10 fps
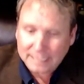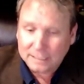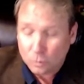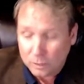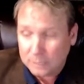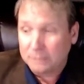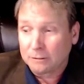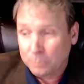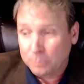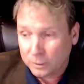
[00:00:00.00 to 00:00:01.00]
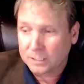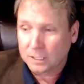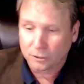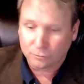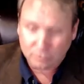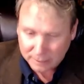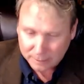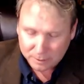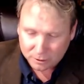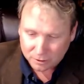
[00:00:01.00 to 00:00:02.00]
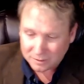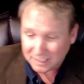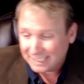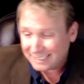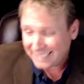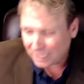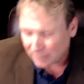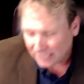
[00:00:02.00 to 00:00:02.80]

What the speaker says: is going to be reported to all 3 credit bureaus. Now,